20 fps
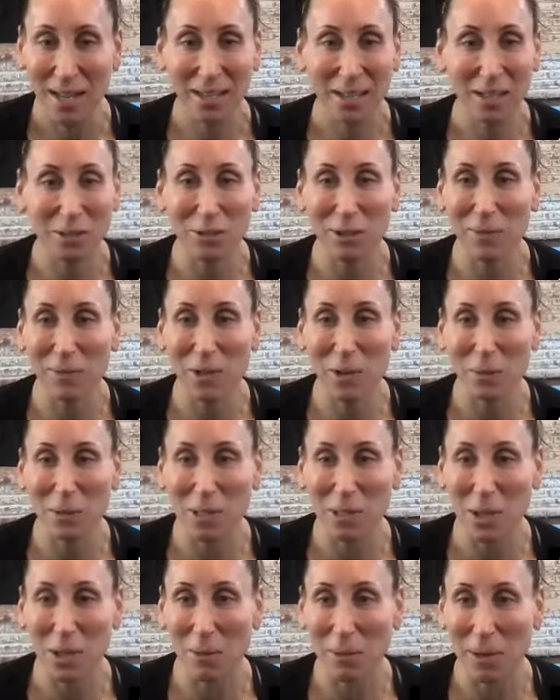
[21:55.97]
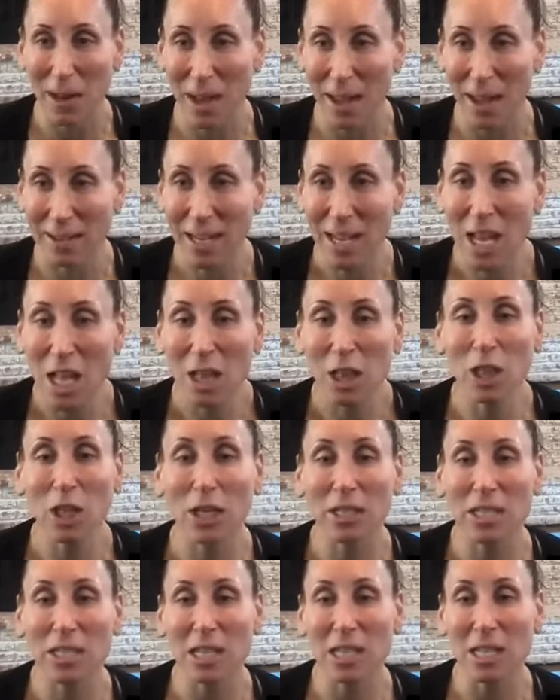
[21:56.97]
You don't even know what's going on.
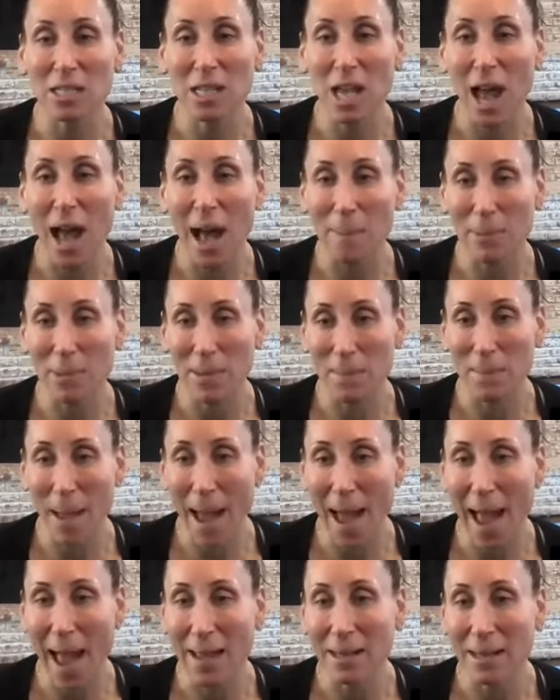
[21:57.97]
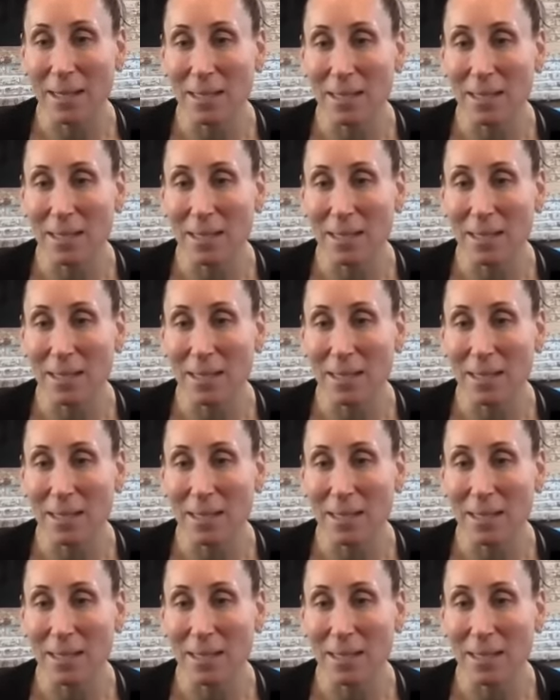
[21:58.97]
Look to the top of the mat,